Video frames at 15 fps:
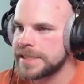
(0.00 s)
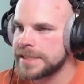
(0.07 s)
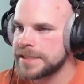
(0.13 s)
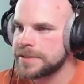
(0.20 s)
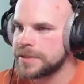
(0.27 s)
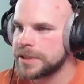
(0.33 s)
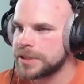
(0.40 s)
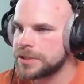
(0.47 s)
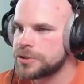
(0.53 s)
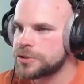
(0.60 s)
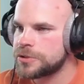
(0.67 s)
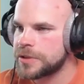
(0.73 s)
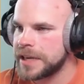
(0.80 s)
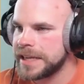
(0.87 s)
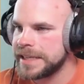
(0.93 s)
He's going to
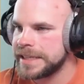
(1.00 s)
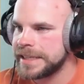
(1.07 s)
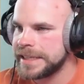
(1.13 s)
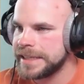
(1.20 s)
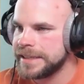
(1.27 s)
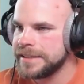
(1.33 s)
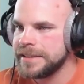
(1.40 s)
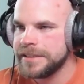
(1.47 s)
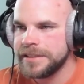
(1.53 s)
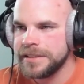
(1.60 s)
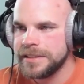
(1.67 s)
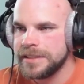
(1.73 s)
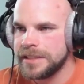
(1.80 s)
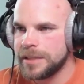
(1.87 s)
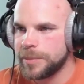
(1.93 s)
try to get
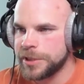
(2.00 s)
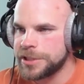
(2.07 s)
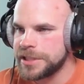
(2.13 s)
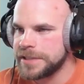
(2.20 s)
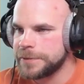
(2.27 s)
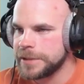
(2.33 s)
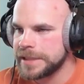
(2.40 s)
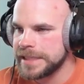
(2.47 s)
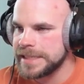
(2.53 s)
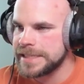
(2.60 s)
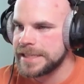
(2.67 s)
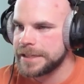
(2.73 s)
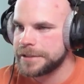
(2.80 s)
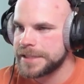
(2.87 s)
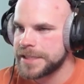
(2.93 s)
a bunch of different things
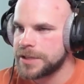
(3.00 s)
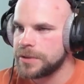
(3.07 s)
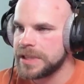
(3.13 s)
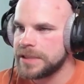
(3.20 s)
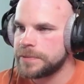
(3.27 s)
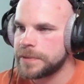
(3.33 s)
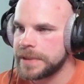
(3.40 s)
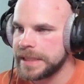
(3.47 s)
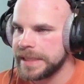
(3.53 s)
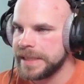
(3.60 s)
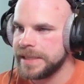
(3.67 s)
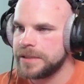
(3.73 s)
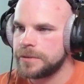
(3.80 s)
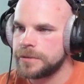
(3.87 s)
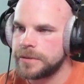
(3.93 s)
here. He's going for the
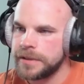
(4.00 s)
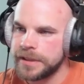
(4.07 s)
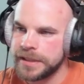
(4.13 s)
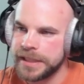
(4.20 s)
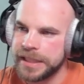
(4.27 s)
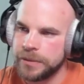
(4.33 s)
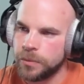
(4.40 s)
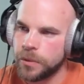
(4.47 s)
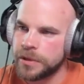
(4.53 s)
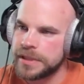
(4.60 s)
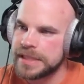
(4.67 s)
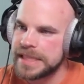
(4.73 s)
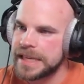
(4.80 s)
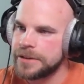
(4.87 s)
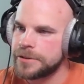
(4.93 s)
Eagle, the Warden
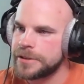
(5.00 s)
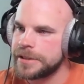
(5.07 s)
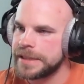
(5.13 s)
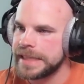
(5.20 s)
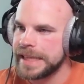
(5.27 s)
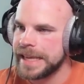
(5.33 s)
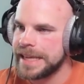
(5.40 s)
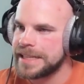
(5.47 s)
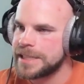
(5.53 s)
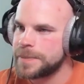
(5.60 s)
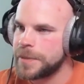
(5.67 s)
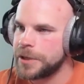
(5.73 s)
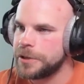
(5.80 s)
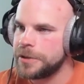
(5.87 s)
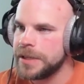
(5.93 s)
Tower, the
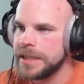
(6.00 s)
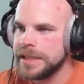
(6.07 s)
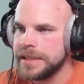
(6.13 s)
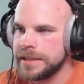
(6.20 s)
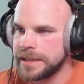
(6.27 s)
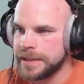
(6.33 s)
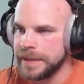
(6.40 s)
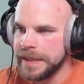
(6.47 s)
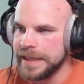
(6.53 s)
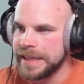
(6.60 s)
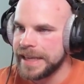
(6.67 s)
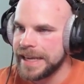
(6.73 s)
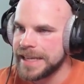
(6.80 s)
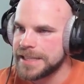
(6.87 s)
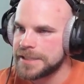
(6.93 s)
Expo, the Clan
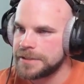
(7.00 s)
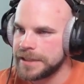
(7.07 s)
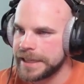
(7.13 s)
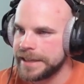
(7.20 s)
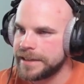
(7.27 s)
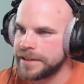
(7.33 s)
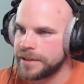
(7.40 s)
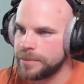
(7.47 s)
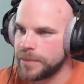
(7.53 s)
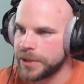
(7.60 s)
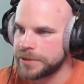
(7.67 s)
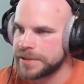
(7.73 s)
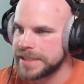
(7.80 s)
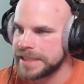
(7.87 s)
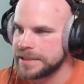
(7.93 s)
Castle, and the
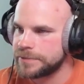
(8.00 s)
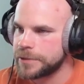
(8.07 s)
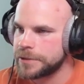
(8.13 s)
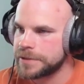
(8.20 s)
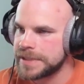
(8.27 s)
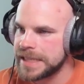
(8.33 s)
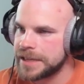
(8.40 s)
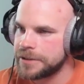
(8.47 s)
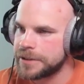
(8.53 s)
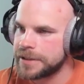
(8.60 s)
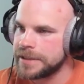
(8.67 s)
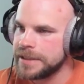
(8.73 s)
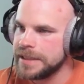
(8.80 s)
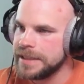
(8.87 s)
Multi-Inferno Tower.